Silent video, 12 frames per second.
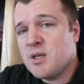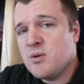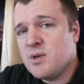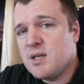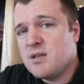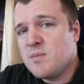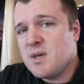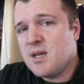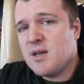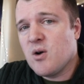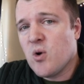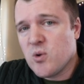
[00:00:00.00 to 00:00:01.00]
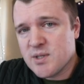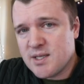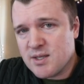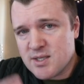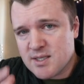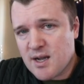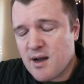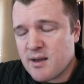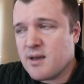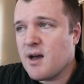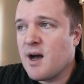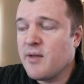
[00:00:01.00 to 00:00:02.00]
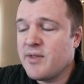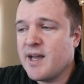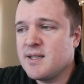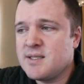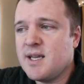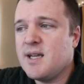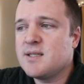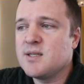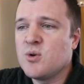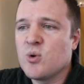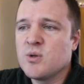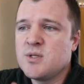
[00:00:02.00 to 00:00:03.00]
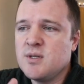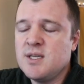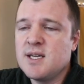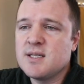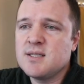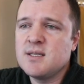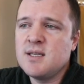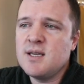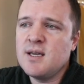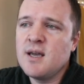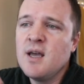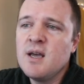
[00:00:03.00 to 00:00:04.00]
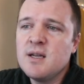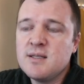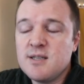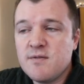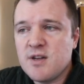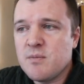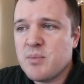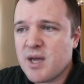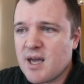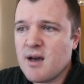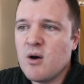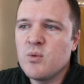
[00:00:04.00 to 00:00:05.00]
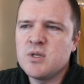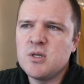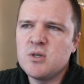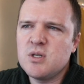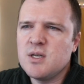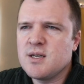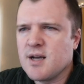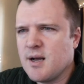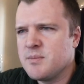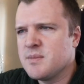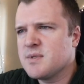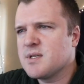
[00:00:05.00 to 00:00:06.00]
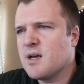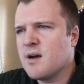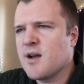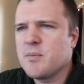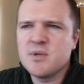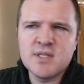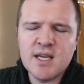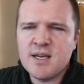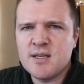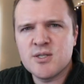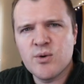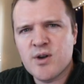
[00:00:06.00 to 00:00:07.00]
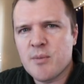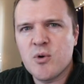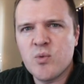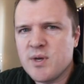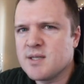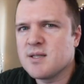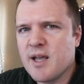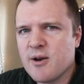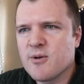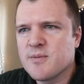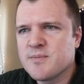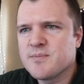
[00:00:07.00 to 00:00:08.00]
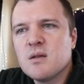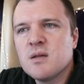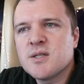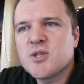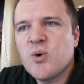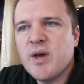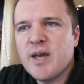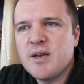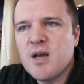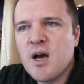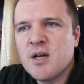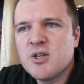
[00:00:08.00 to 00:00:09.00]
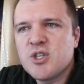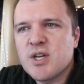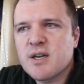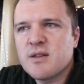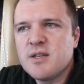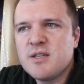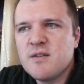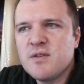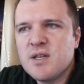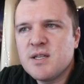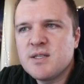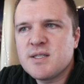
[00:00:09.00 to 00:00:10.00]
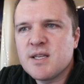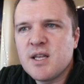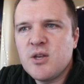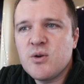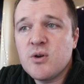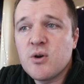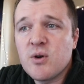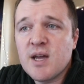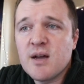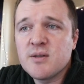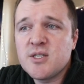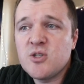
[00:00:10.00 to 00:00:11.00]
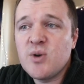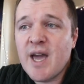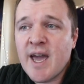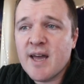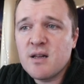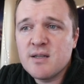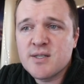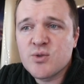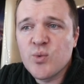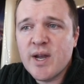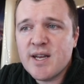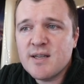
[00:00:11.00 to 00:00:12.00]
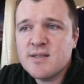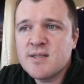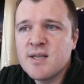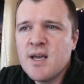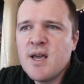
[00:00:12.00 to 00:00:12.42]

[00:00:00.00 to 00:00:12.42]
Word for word: you need to be holding the stock on that date in order to get the dividend payout, which usually comes a couple days or a couple weeks later. Let's go ahead and uncheck the dividends, and then you can go down to Analyst Ratings.